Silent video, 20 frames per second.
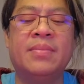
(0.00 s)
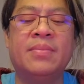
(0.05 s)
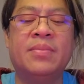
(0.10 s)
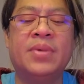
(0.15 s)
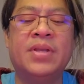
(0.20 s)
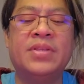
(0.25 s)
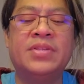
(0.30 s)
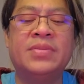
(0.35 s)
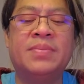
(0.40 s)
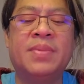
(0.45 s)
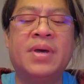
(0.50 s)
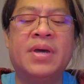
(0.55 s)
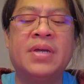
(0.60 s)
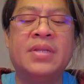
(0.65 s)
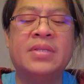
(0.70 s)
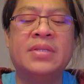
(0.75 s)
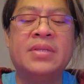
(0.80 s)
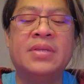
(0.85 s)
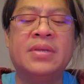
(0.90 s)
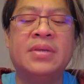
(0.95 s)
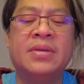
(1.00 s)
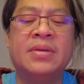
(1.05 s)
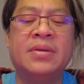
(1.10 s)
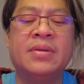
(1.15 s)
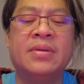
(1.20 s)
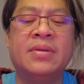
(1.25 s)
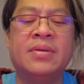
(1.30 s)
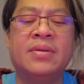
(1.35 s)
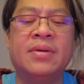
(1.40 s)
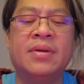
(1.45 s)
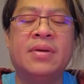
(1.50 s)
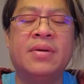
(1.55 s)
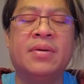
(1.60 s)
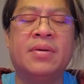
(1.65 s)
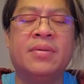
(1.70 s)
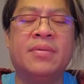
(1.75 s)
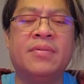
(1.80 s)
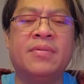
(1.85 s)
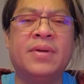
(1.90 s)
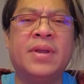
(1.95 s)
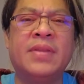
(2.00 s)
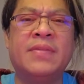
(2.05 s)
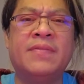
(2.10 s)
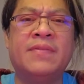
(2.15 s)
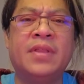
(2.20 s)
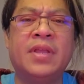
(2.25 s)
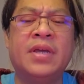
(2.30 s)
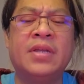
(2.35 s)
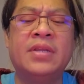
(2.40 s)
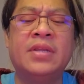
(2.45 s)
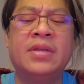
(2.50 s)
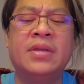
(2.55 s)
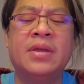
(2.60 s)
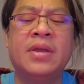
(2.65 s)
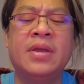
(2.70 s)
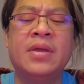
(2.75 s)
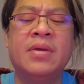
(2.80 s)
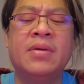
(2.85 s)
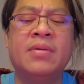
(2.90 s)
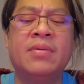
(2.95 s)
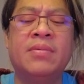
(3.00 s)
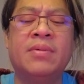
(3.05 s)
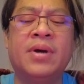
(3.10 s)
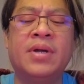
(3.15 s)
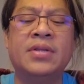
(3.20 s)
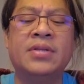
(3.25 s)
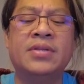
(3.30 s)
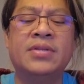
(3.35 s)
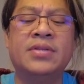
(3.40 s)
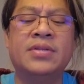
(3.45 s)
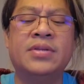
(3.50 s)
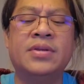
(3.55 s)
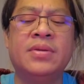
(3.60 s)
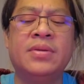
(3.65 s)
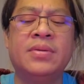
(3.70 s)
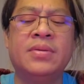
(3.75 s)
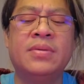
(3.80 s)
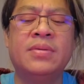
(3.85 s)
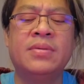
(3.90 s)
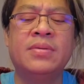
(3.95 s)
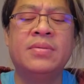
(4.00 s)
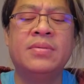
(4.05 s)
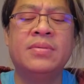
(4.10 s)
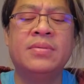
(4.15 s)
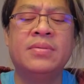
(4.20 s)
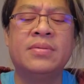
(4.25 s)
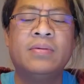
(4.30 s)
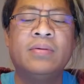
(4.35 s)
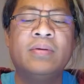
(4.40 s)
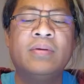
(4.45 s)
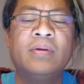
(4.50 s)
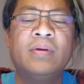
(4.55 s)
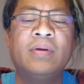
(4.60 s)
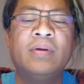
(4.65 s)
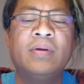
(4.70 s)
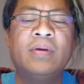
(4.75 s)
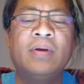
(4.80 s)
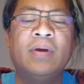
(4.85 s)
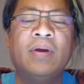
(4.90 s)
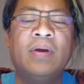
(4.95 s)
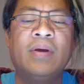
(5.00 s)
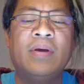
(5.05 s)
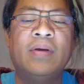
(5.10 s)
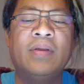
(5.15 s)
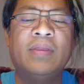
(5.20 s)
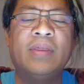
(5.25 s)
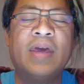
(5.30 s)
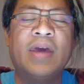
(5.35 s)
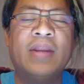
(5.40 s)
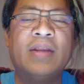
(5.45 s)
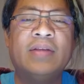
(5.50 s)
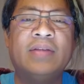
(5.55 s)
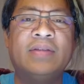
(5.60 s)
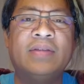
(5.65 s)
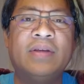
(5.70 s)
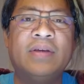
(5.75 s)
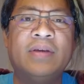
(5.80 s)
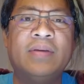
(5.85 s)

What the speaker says: red spot or red flood. 1, 2, that is